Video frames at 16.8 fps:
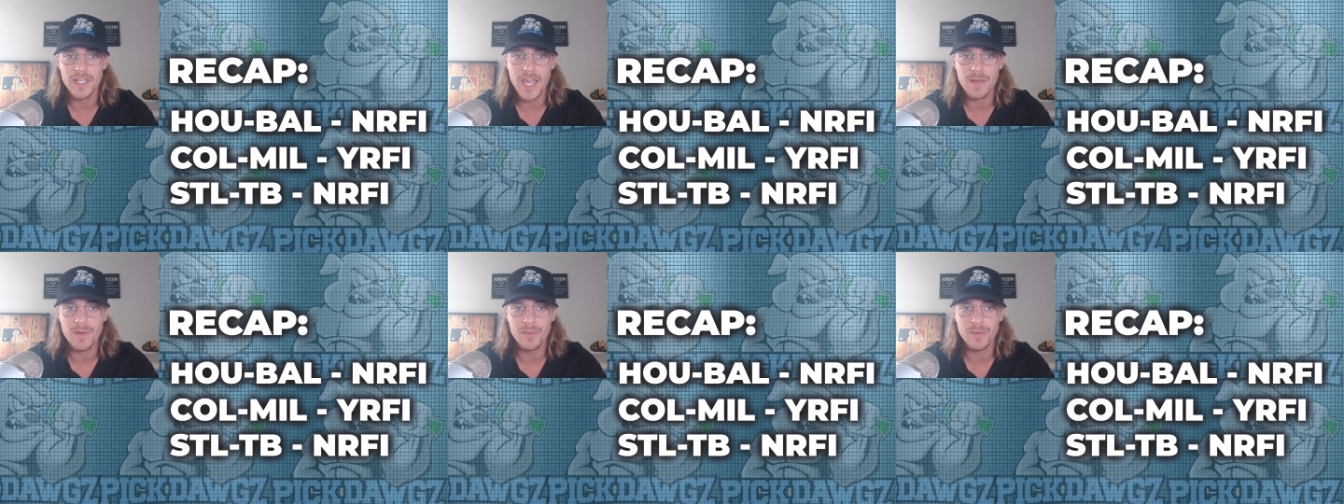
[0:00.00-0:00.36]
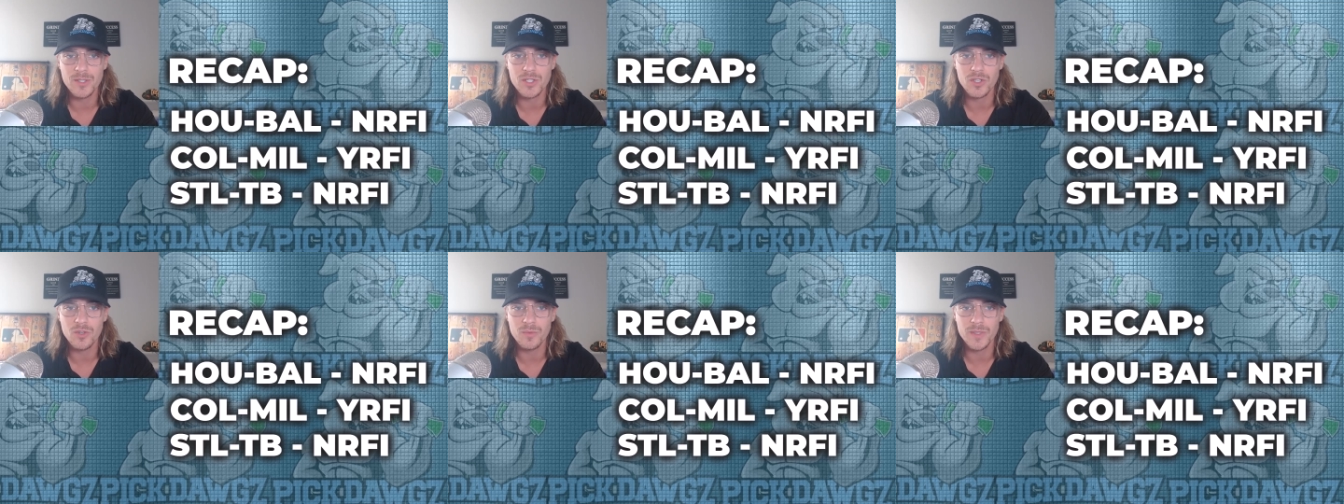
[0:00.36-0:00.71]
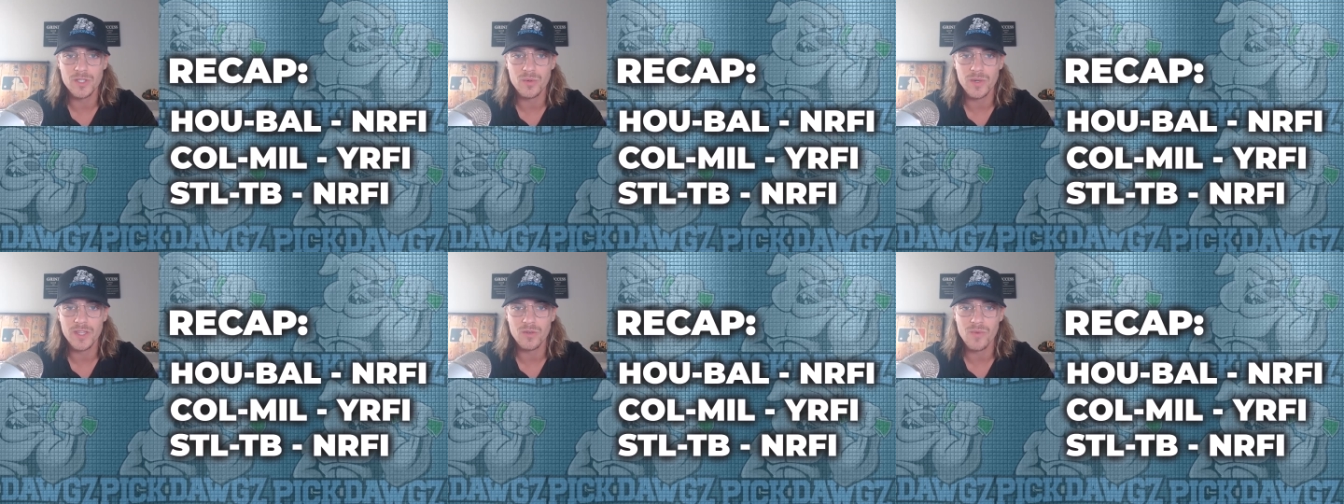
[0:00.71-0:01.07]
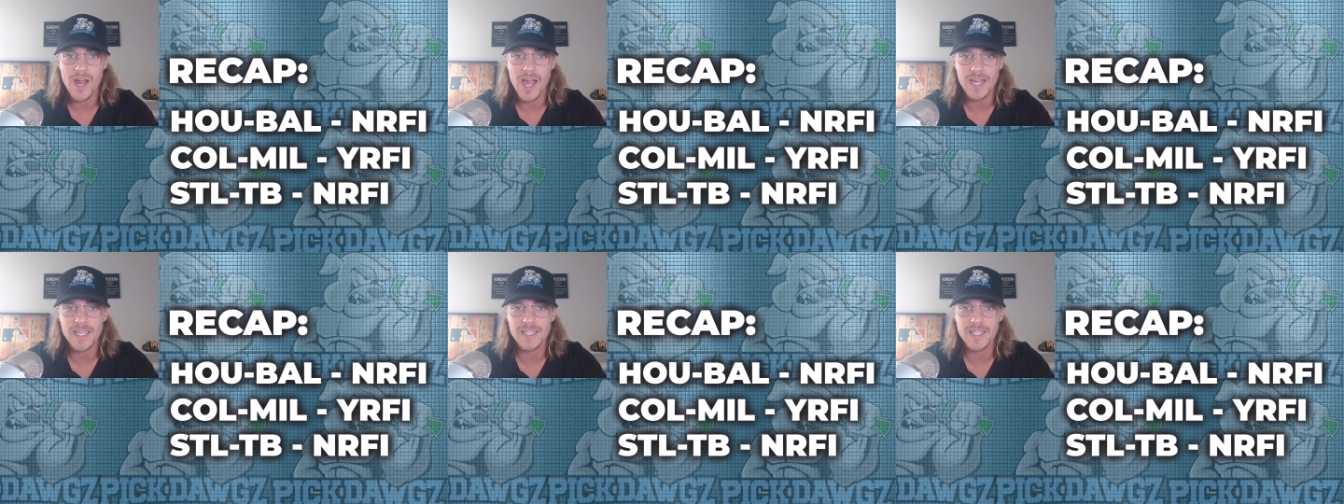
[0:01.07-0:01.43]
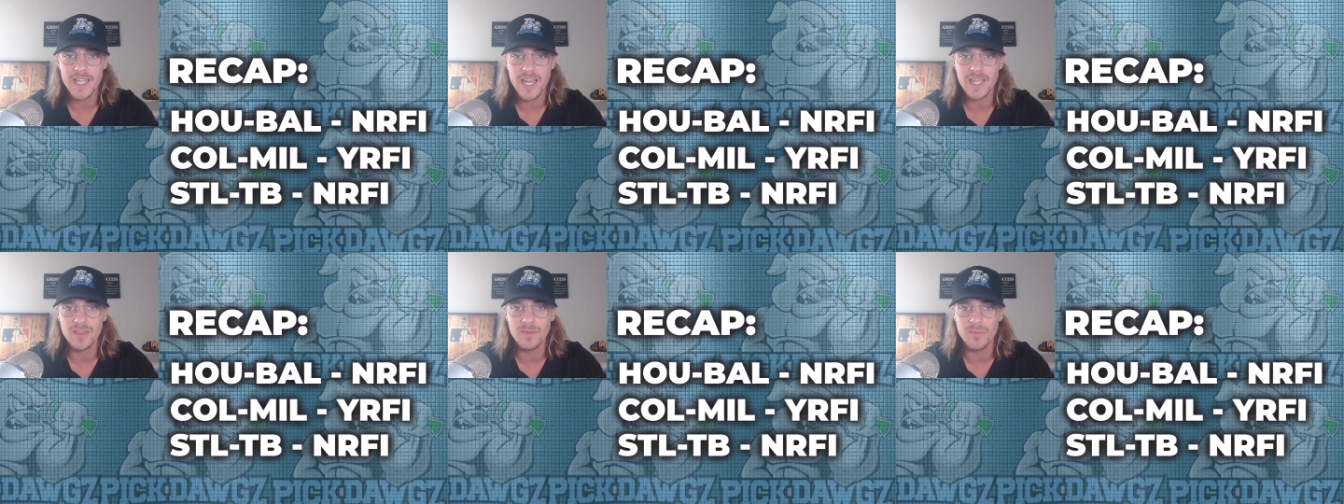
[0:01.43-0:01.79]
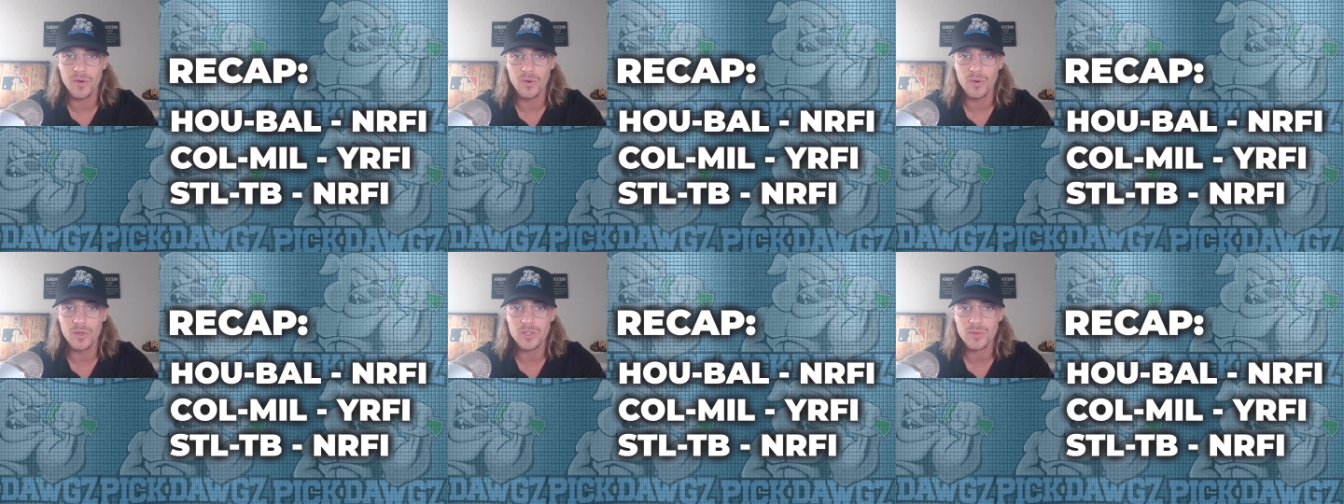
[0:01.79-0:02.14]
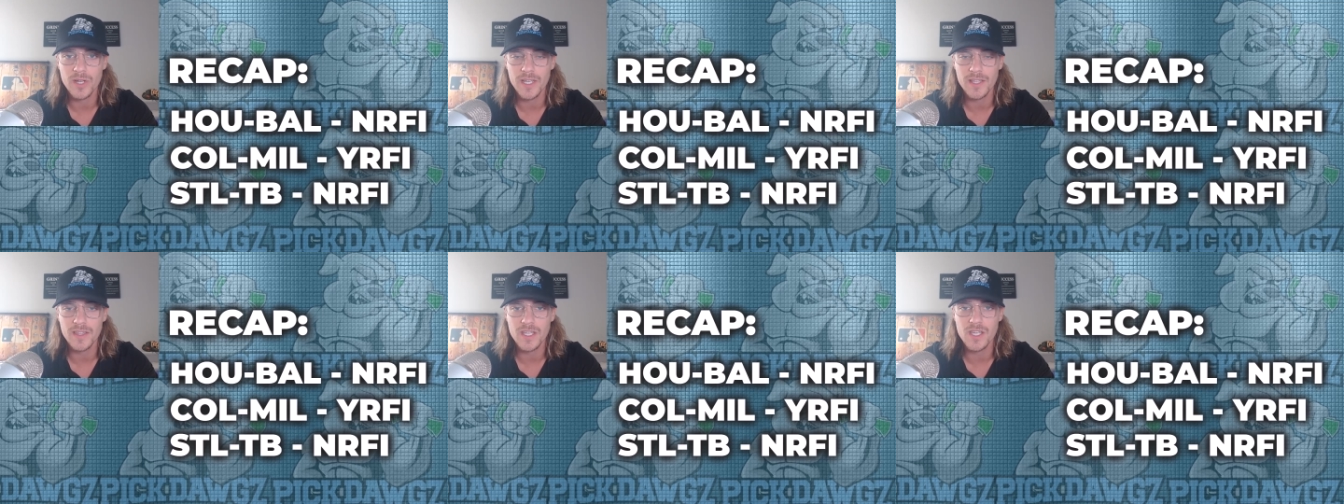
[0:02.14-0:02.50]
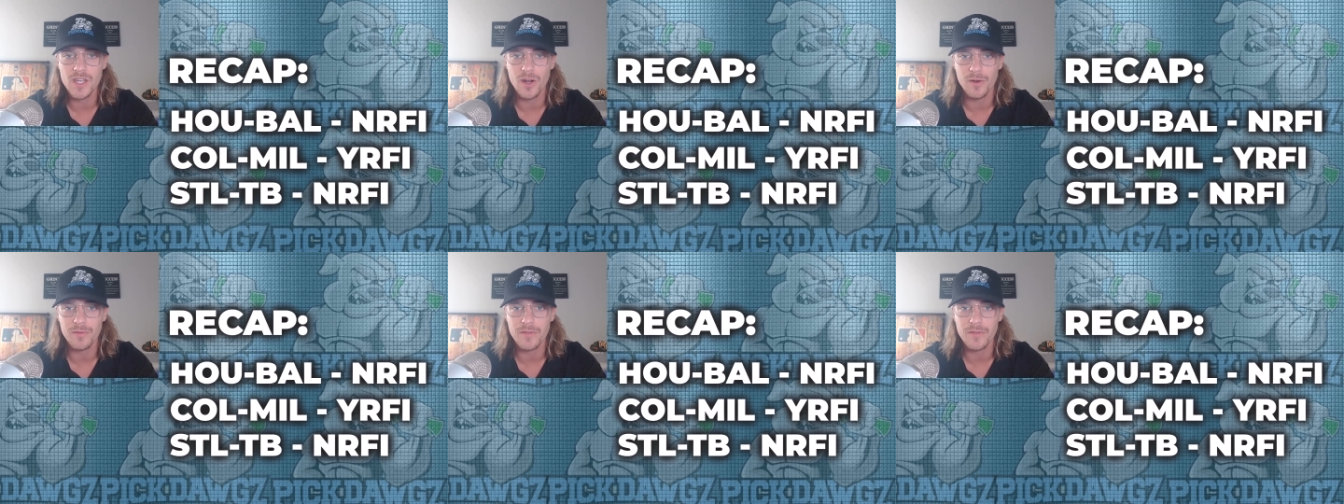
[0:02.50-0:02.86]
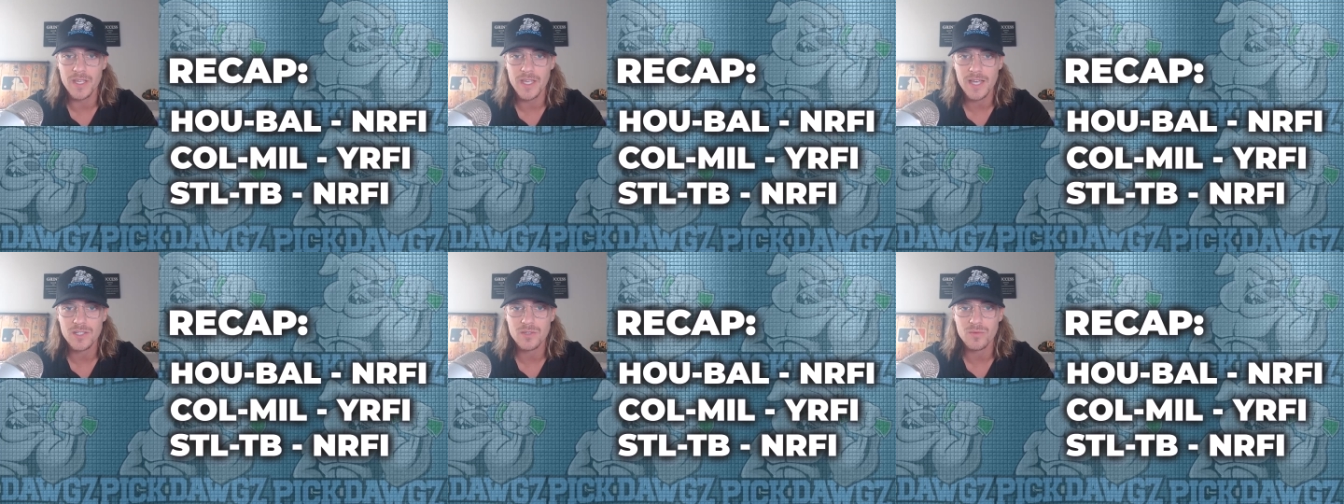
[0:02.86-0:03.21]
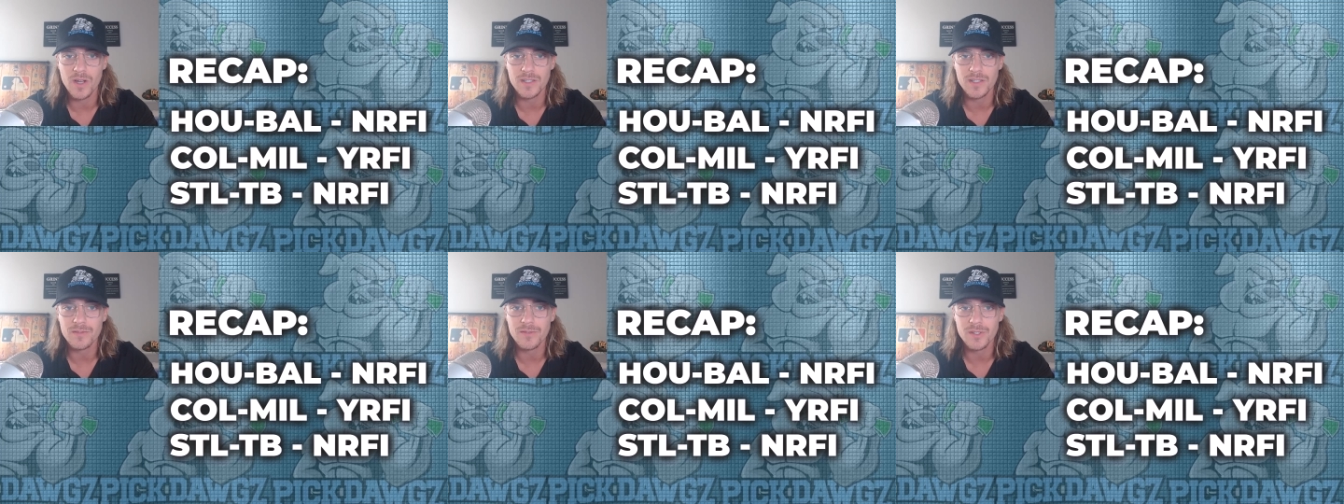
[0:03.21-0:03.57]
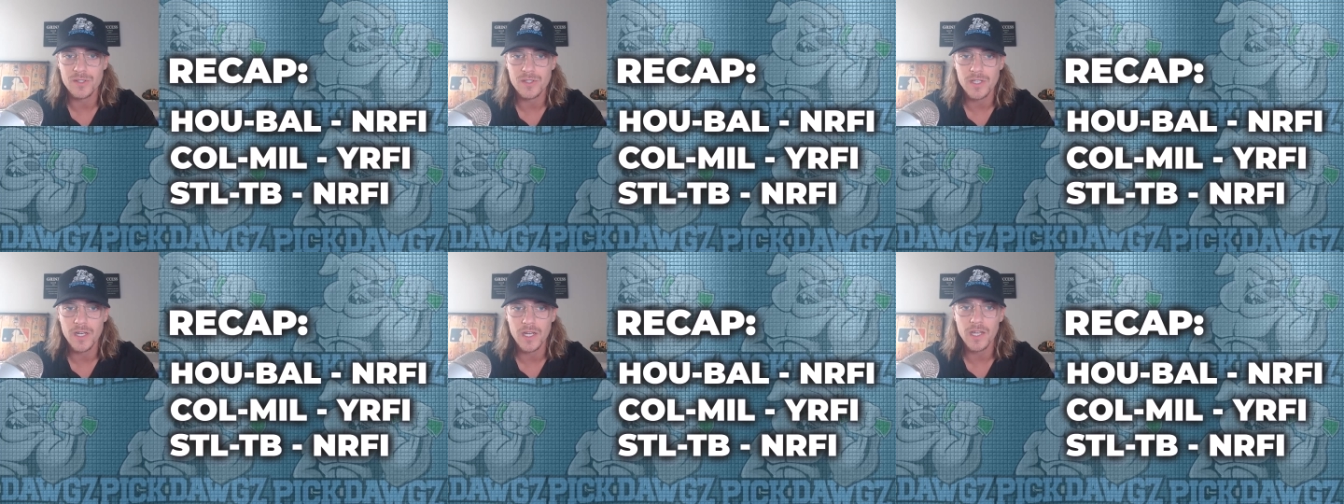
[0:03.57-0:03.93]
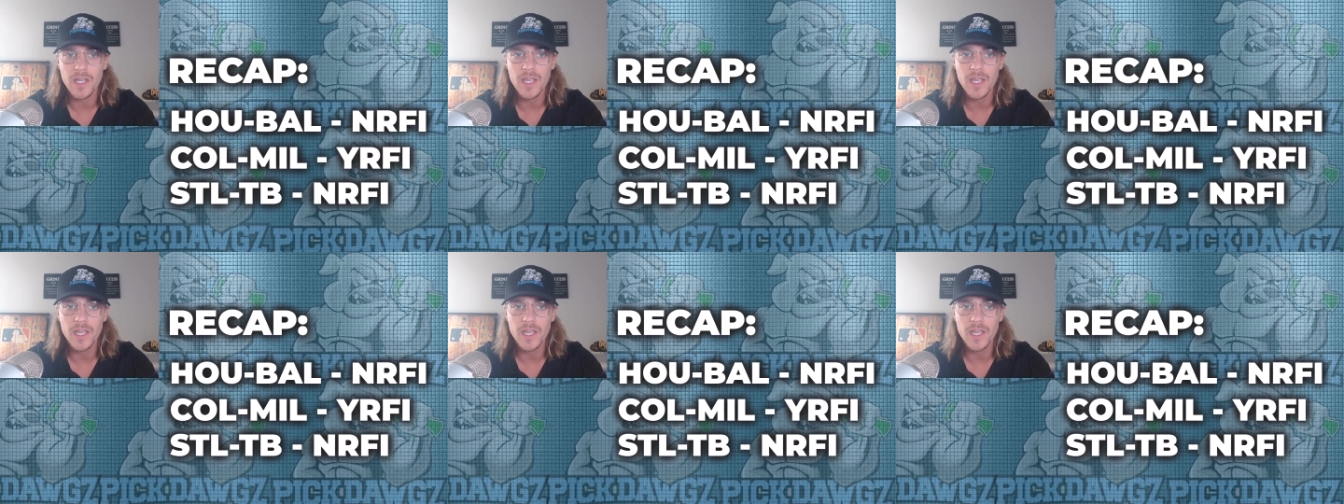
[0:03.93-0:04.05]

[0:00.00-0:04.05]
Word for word: Game number two, between the Rockies and the Brewers, we're hitting the Y R F I. Yes runs, first inning.